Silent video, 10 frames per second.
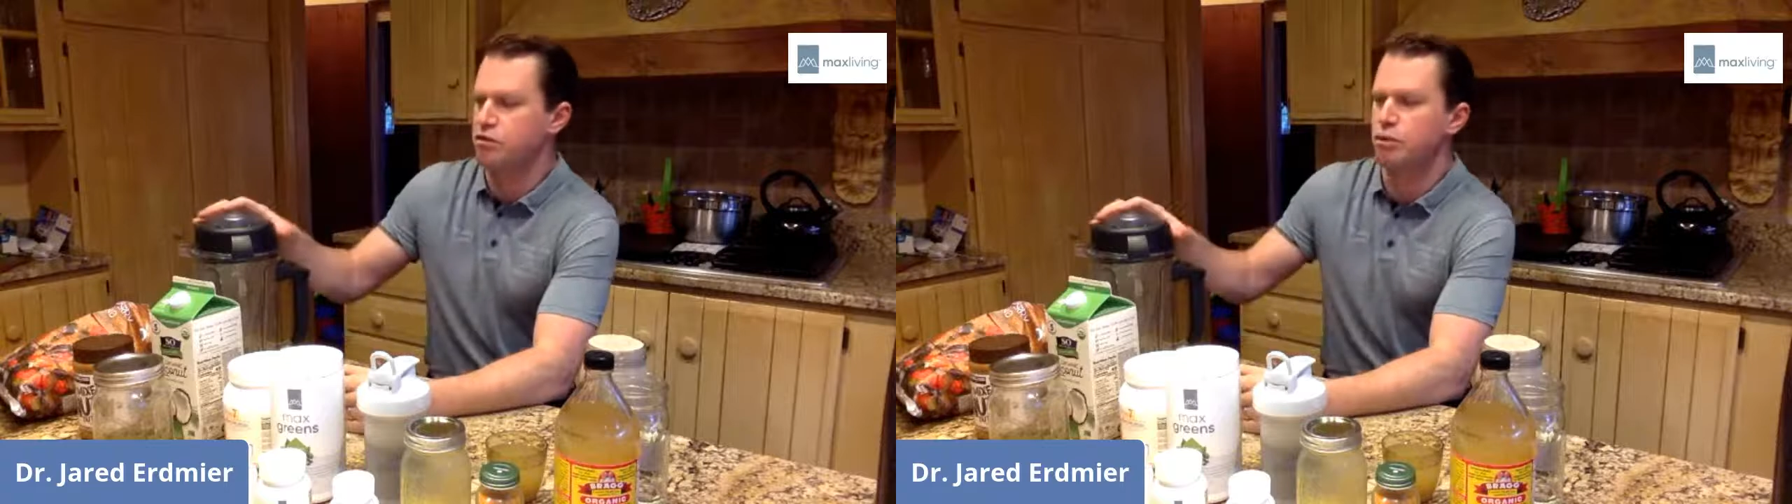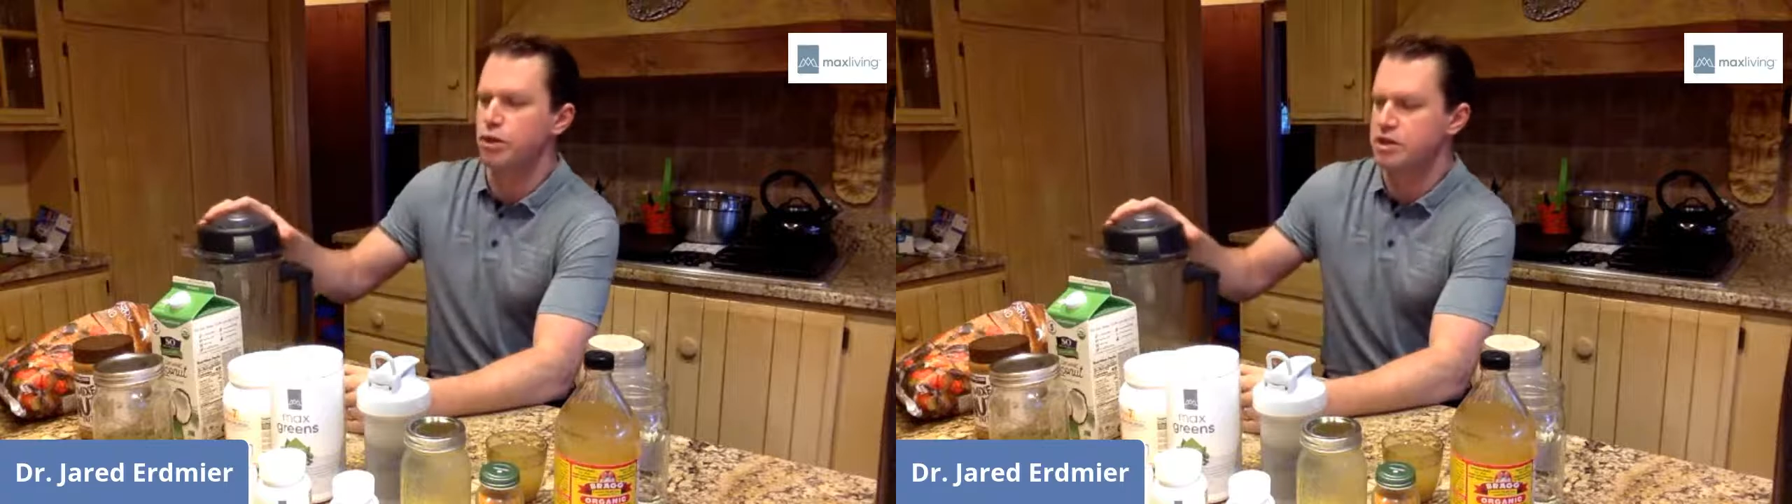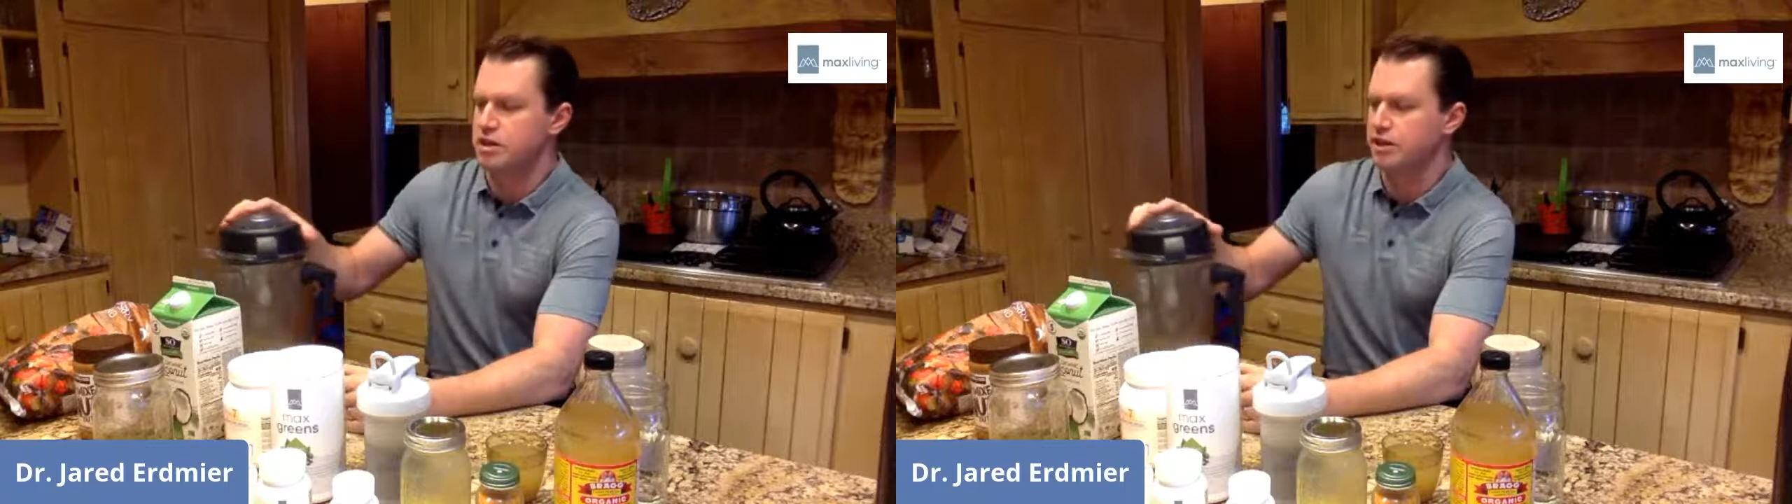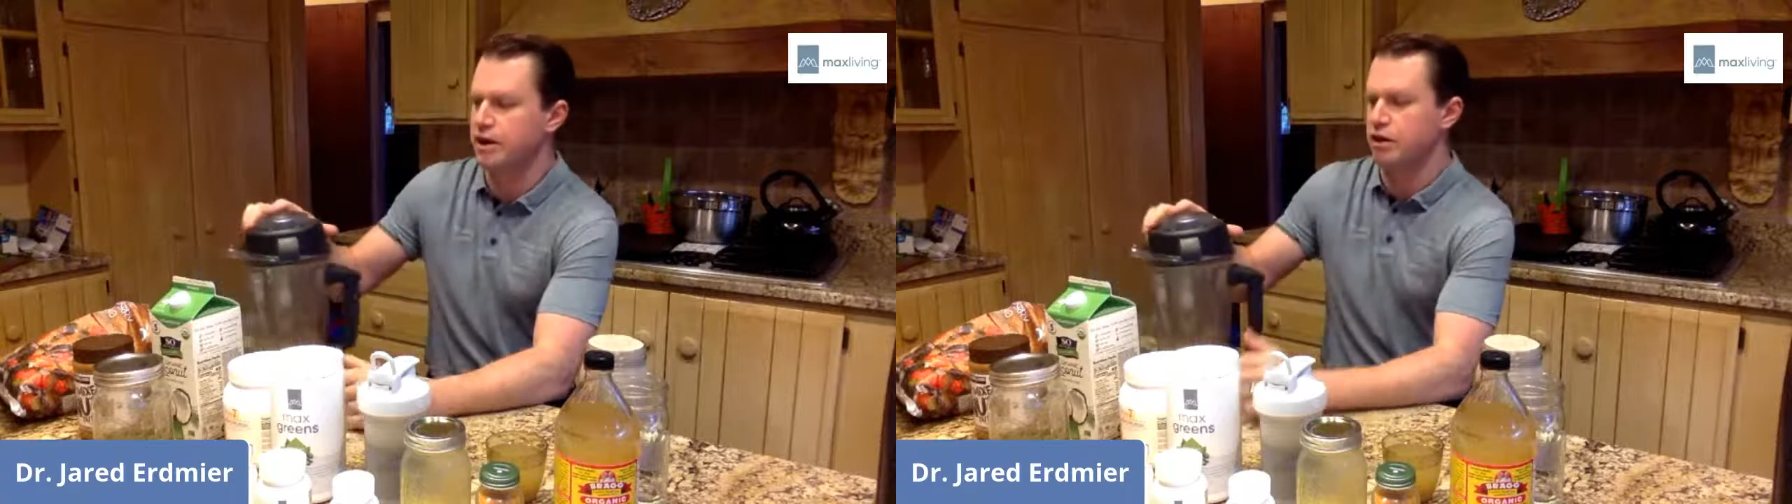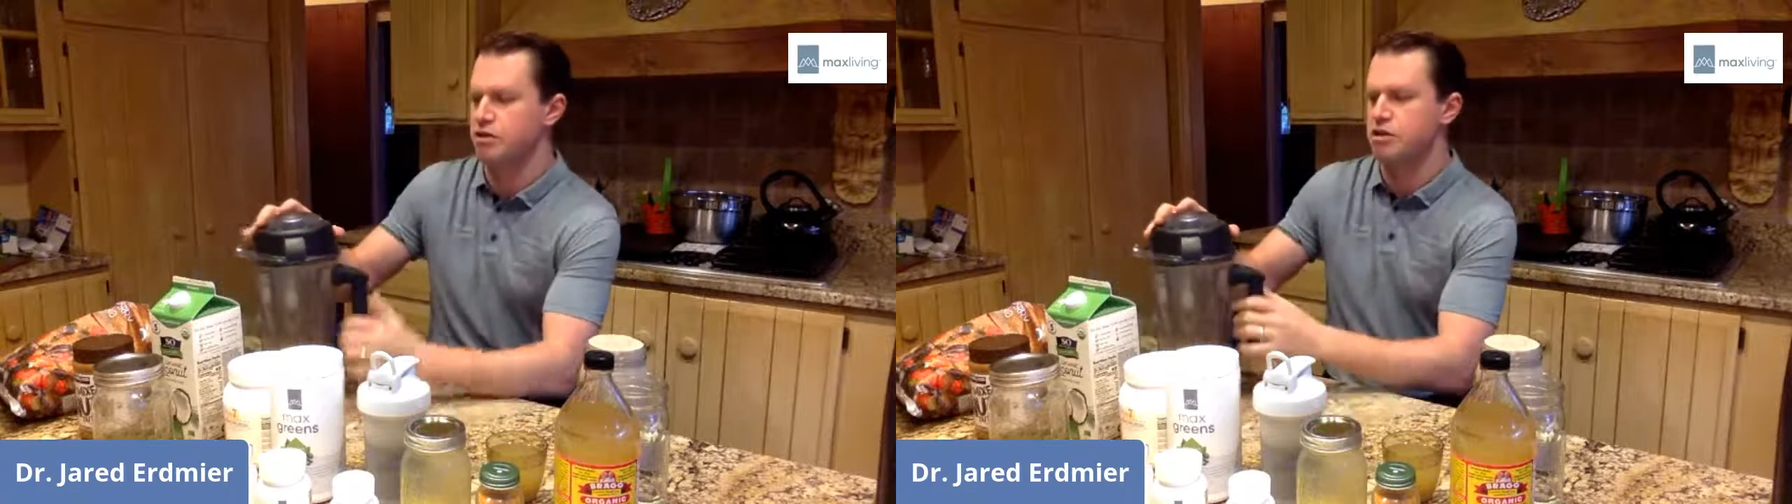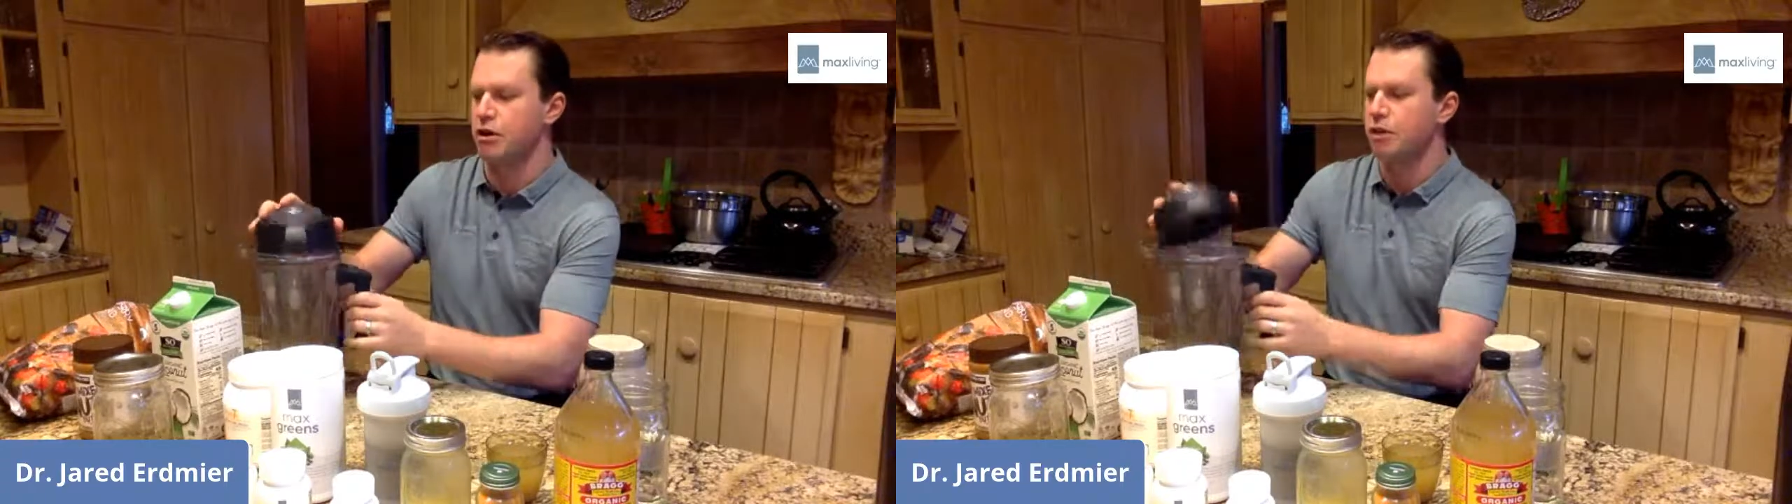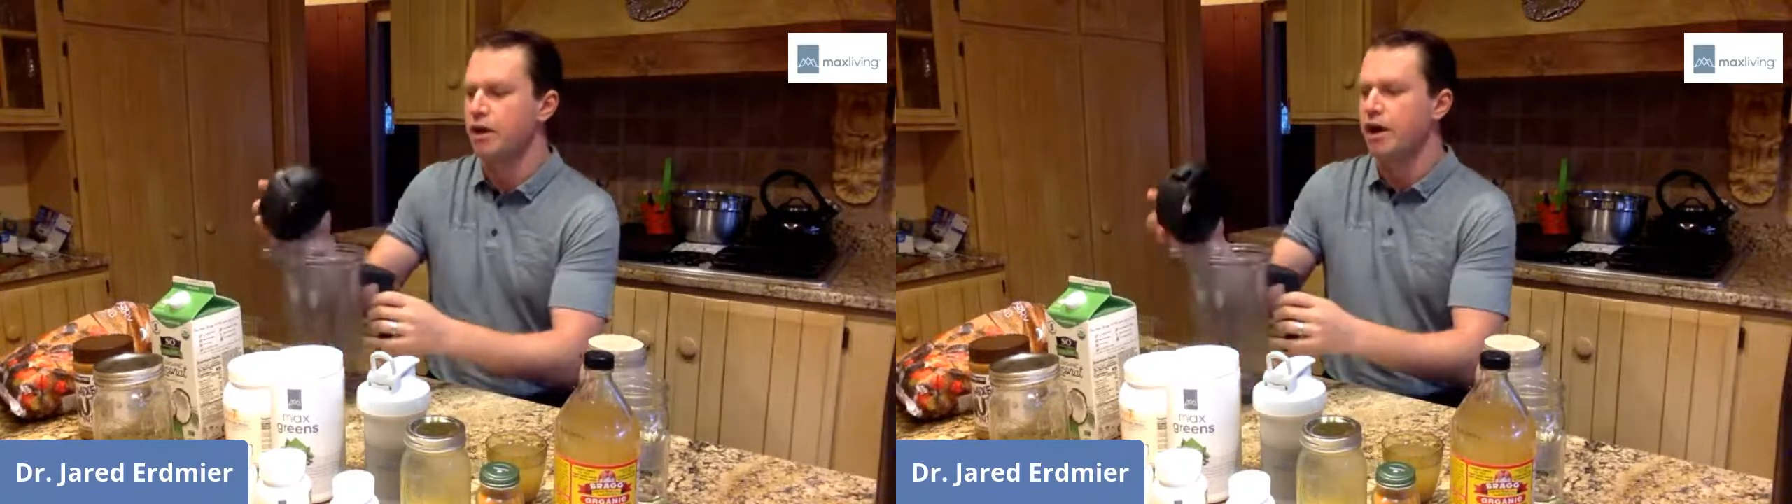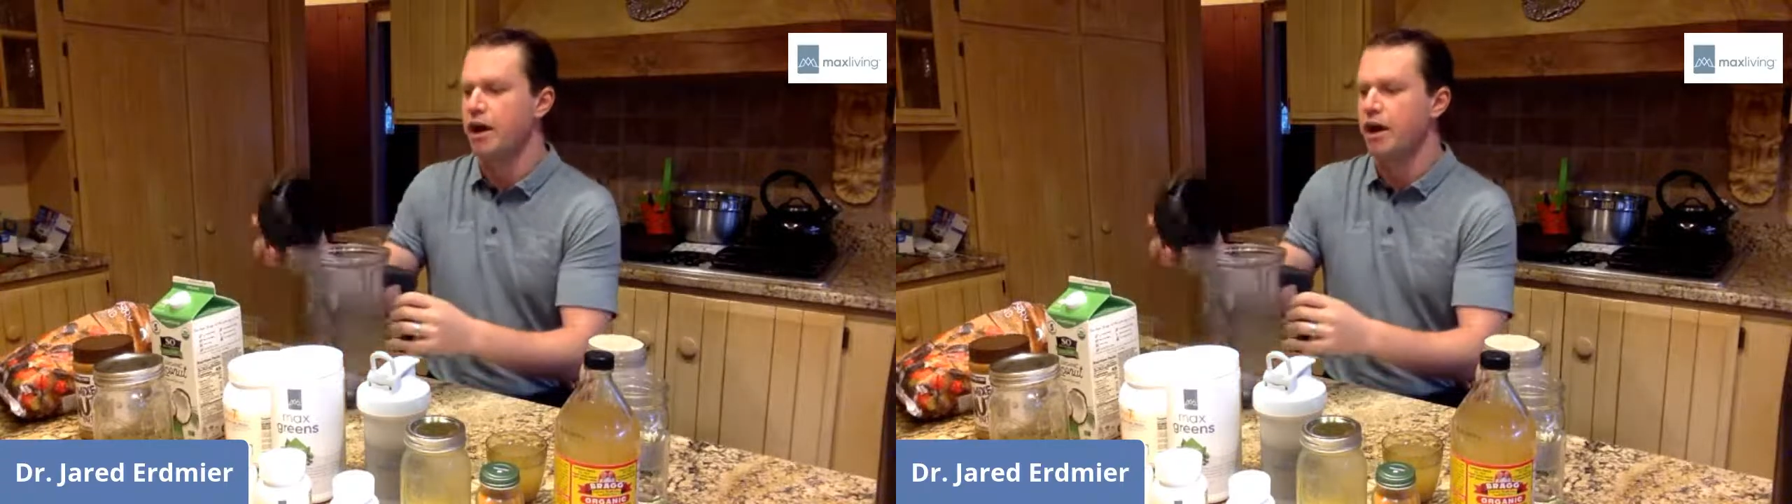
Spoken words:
So what's in there? So